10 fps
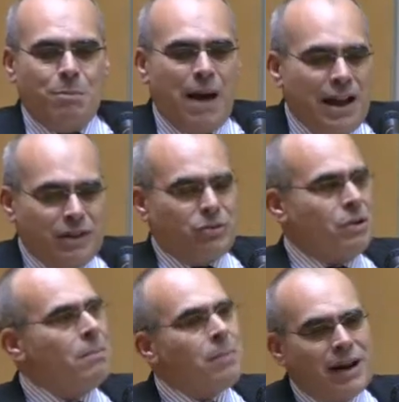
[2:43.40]
micro
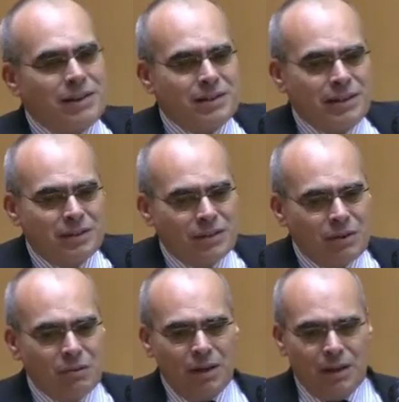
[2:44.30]
comparison.
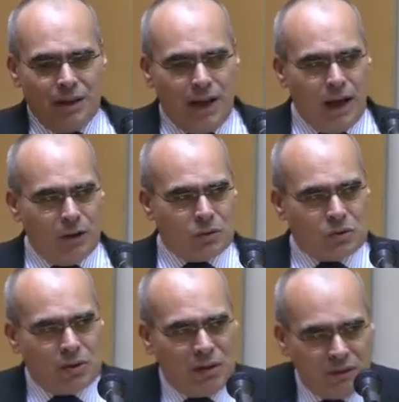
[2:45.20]
So, how to
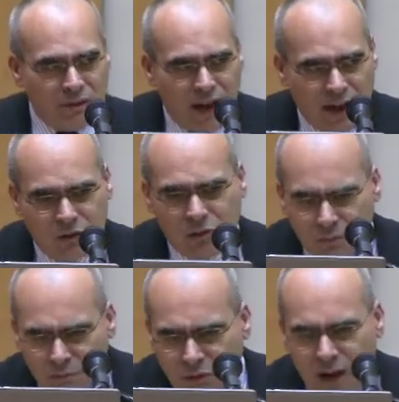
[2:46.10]
solve
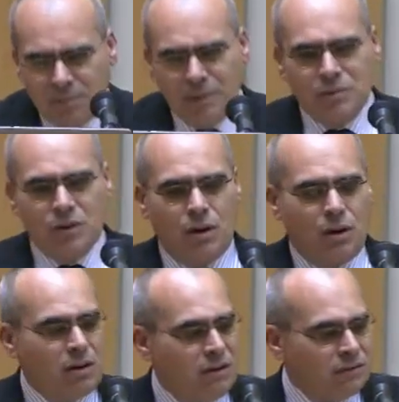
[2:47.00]
actual problems
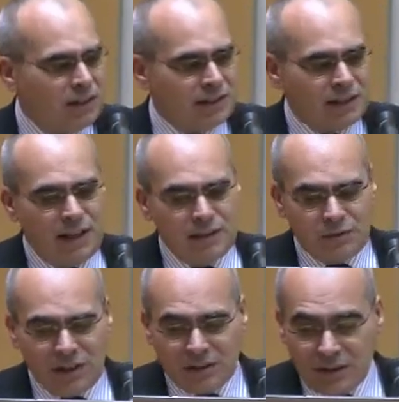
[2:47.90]
or conflicts of
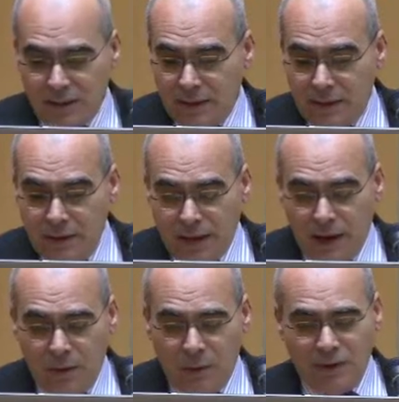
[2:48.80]
interest.
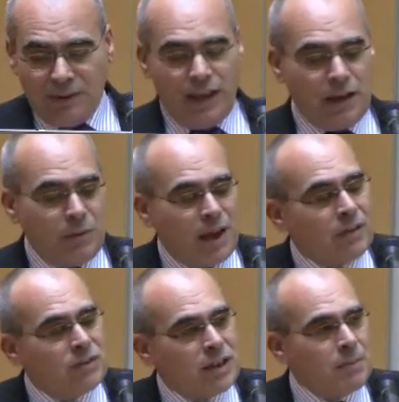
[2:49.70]
Now, one thing we
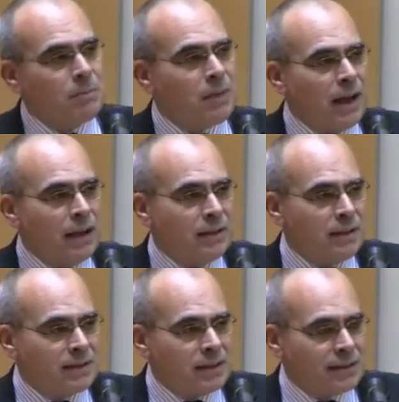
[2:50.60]
have to keep in mind
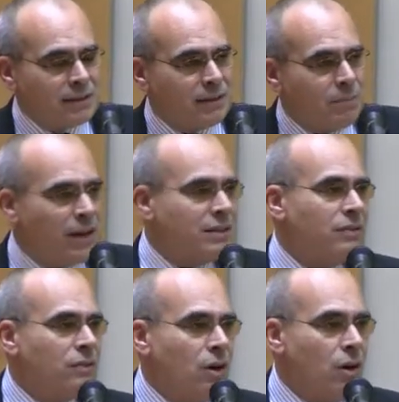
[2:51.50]
is that
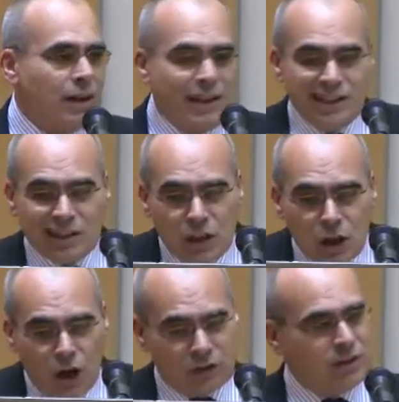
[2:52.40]
comparative law is
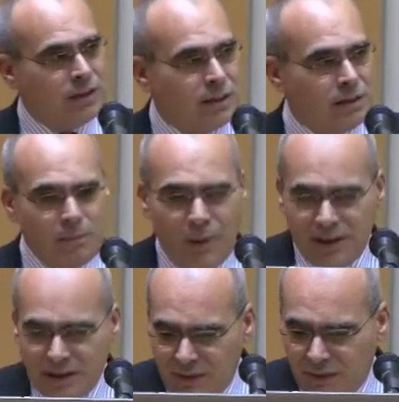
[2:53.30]
not
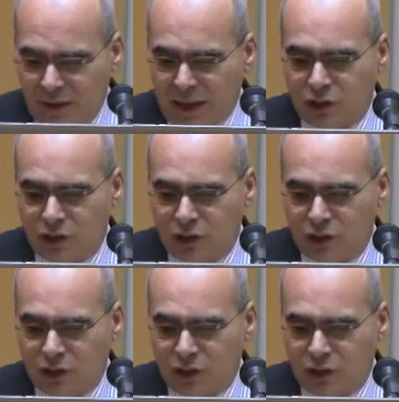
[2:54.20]
comparative